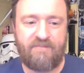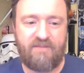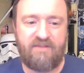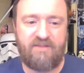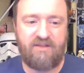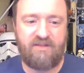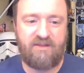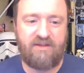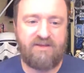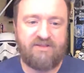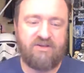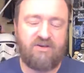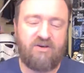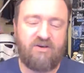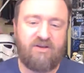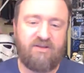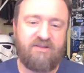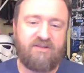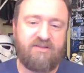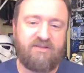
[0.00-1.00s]
The links are
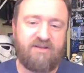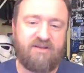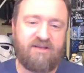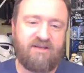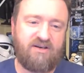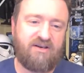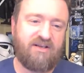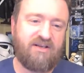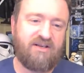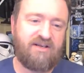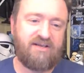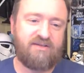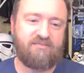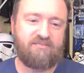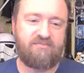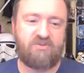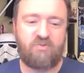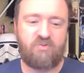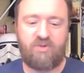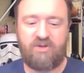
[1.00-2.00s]
on the internet,
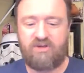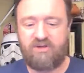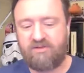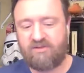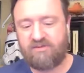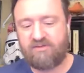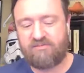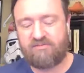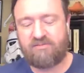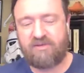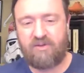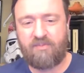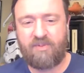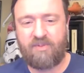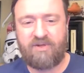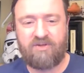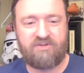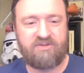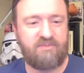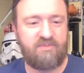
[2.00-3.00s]
Twitter. I'll
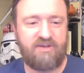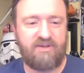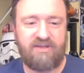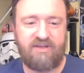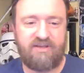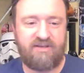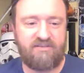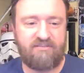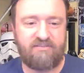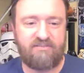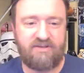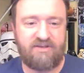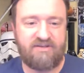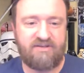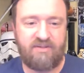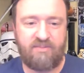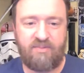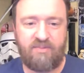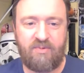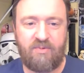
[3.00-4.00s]
post them again at
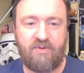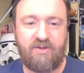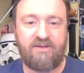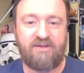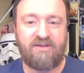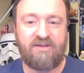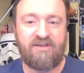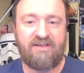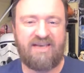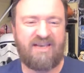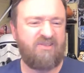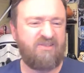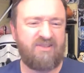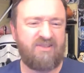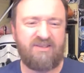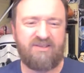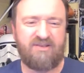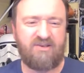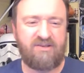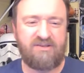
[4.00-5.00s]
some point. I don't
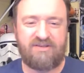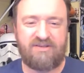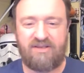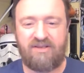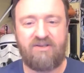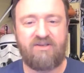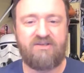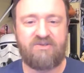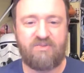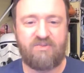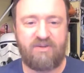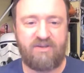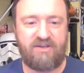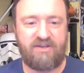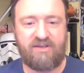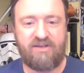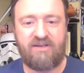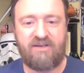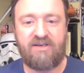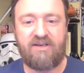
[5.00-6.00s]
think they're on sale this
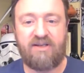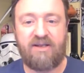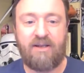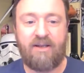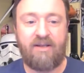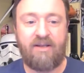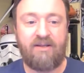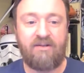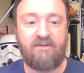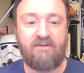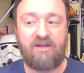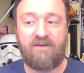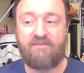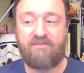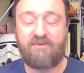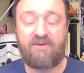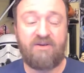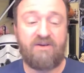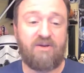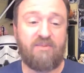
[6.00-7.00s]
weekend. Love
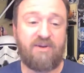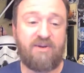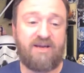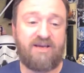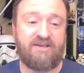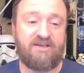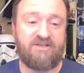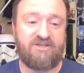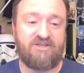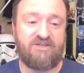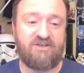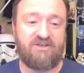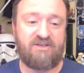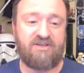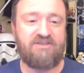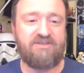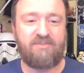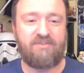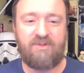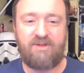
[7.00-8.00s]
for you to go buy a t-shirt,
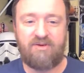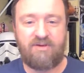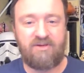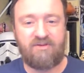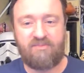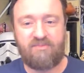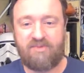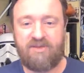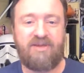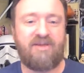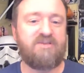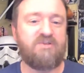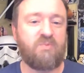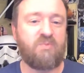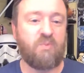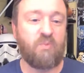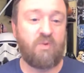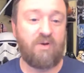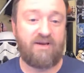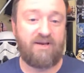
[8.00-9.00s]
get some logoed mess,
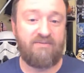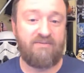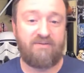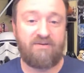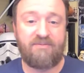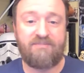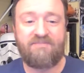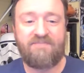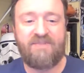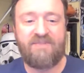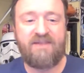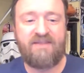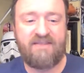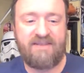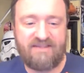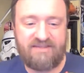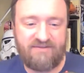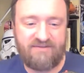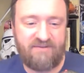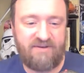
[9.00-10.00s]
whatever.
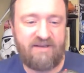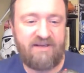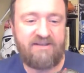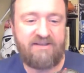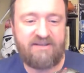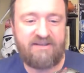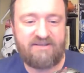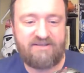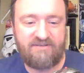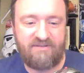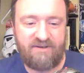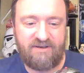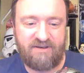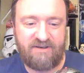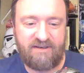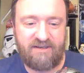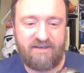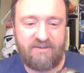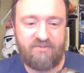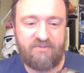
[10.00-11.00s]
That's fine. That's fun
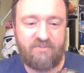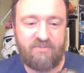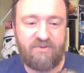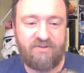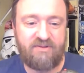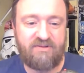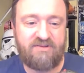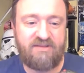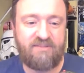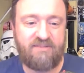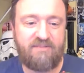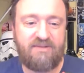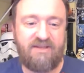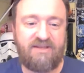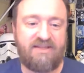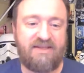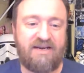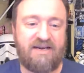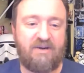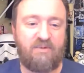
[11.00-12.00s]
and games. But
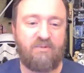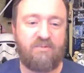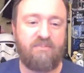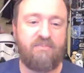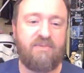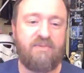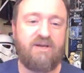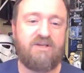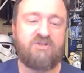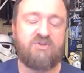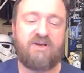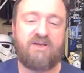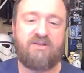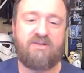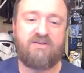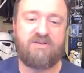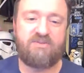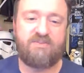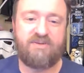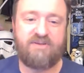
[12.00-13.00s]
something that I would much
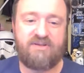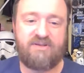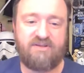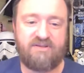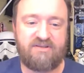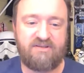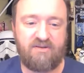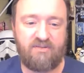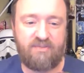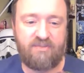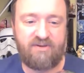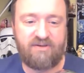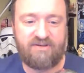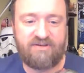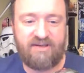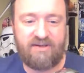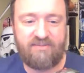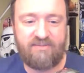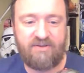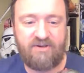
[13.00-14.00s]
rather spend this little bit of
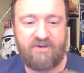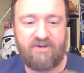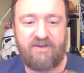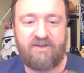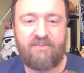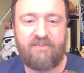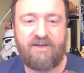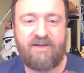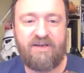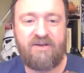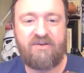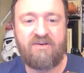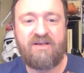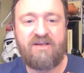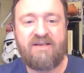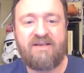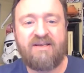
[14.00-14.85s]
time talking about